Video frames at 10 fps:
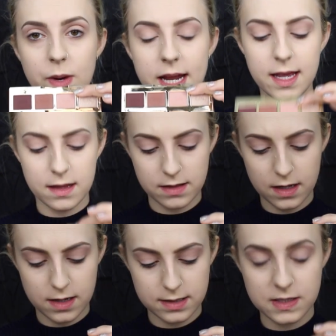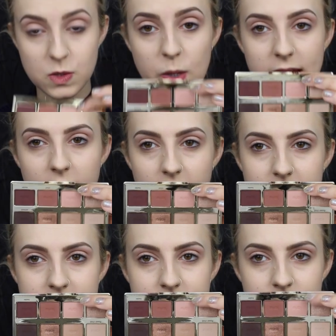with
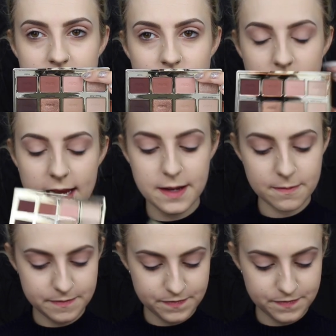Sweetheart, this one here.